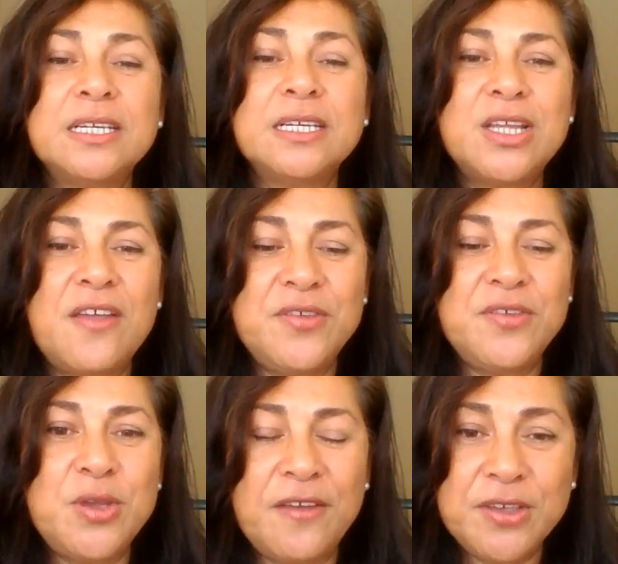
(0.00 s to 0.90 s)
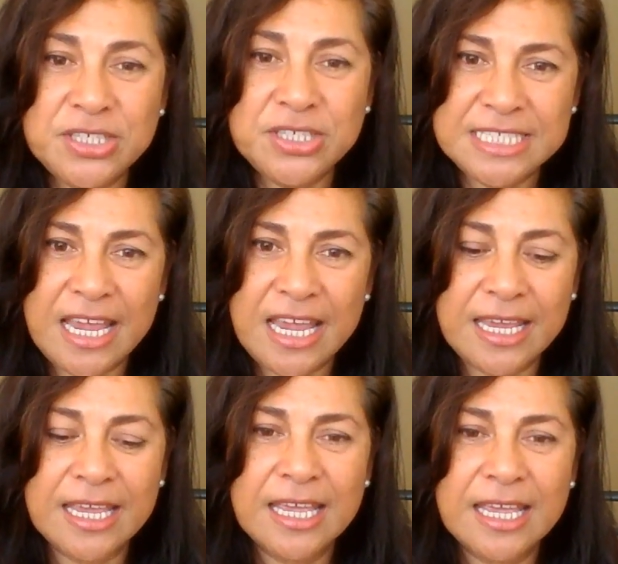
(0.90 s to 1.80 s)
If you just take
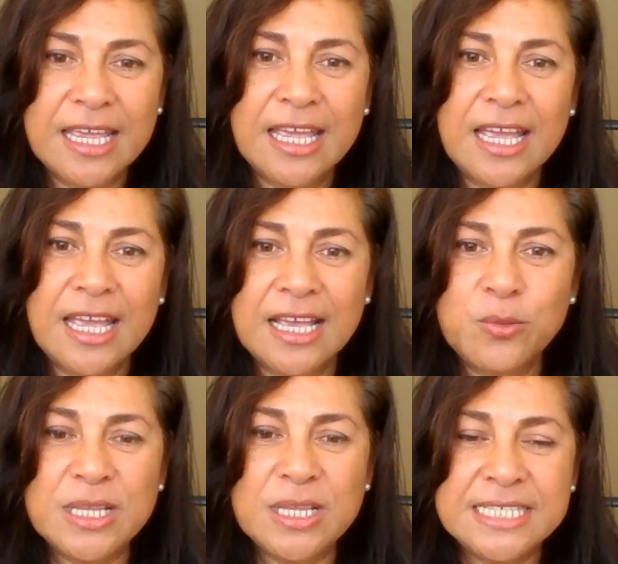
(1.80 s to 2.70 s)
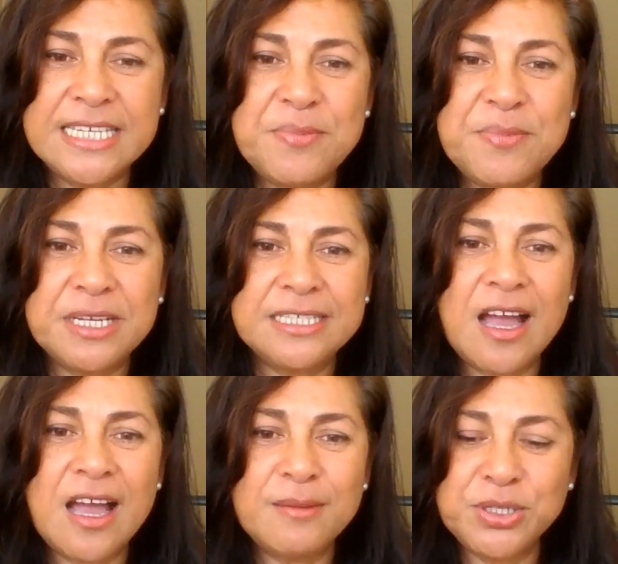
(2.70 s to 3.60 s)
one step at a
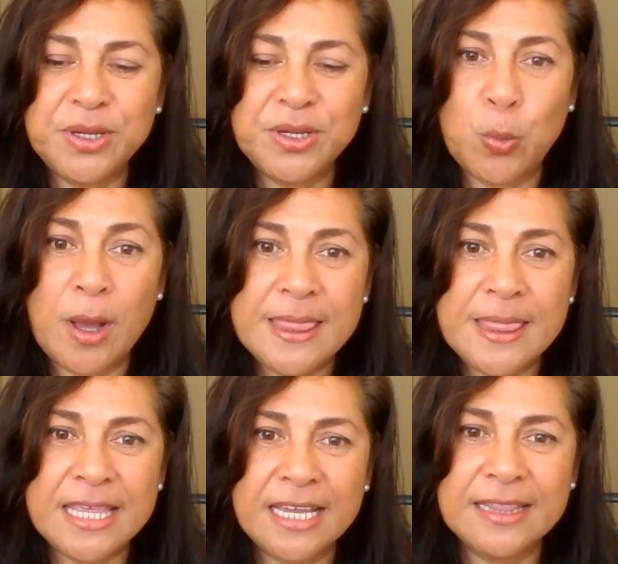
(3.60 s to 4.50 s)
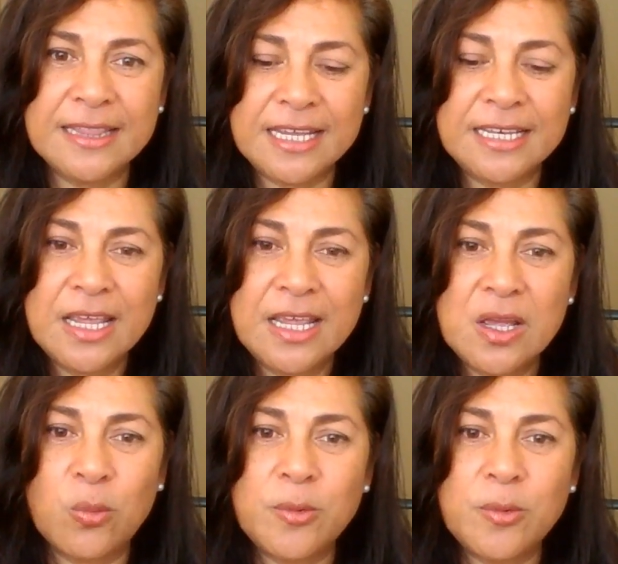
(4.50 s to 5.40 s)
time doing one thing, and then
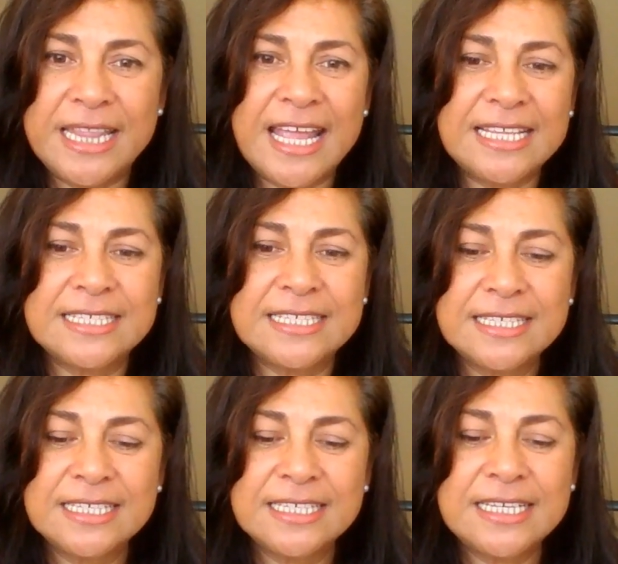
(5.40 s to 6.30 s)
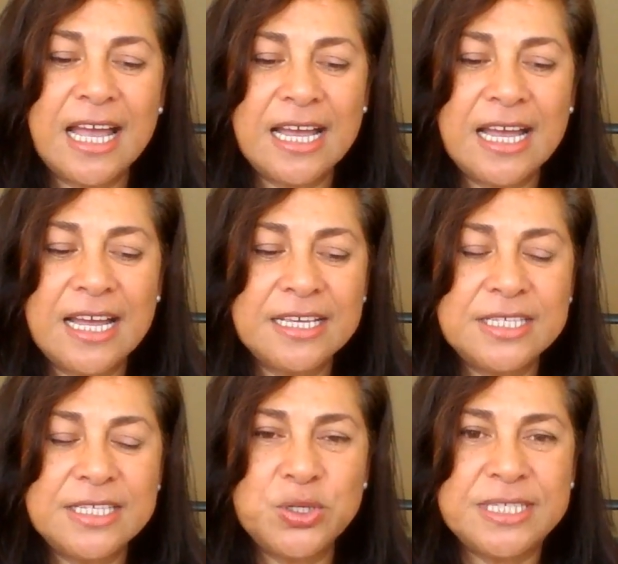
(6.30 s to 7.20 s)
when that
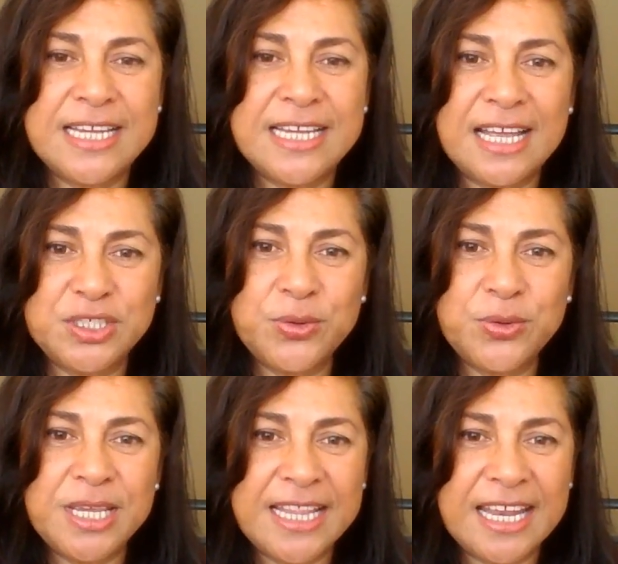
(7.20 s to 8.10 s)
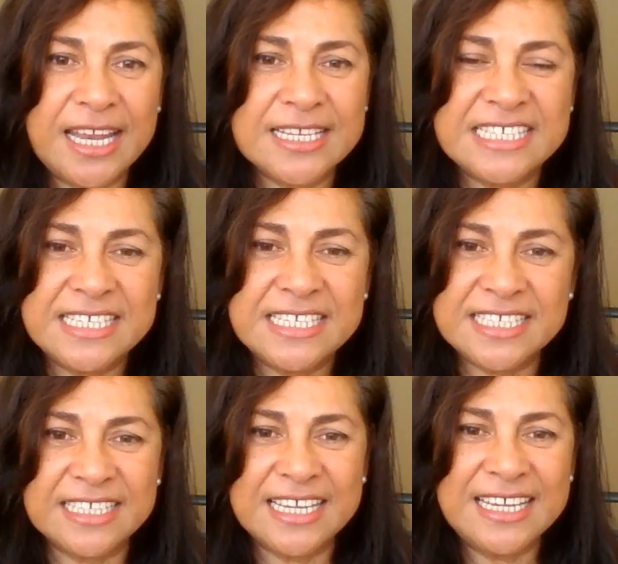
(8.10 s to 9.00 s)
you start doing that
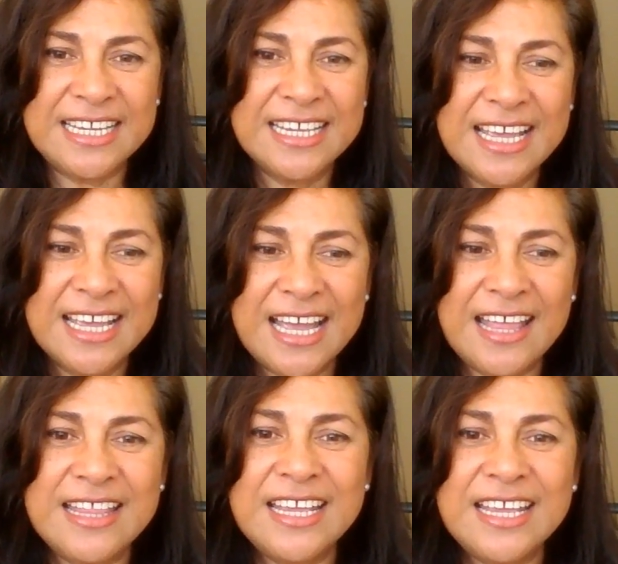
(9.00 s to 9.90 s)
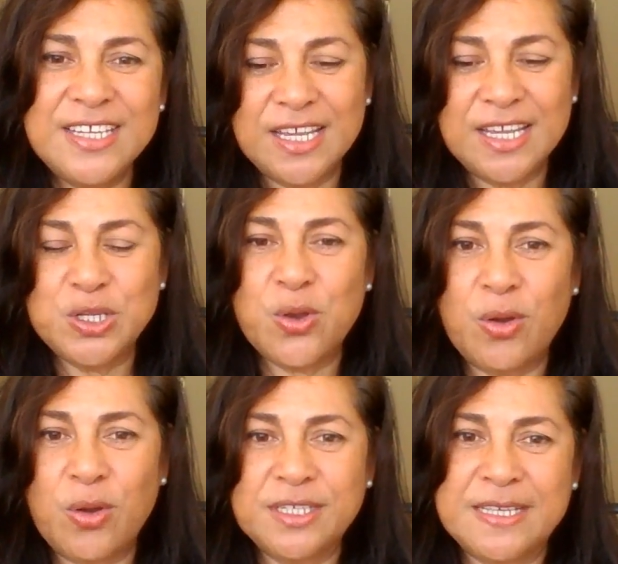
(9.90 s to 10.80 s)
consistently, and then you go
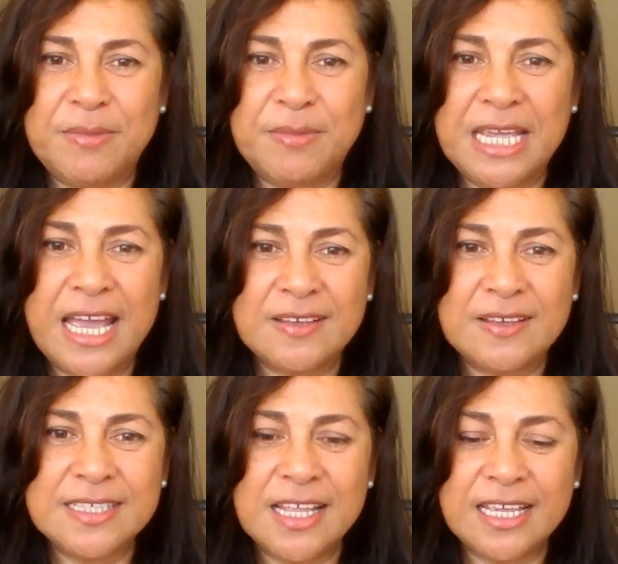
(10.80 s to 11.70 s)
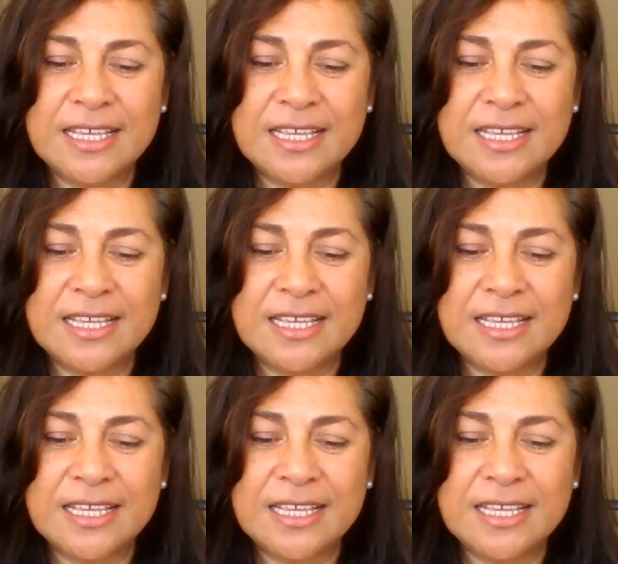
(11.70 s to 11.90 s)
on to something else. Like,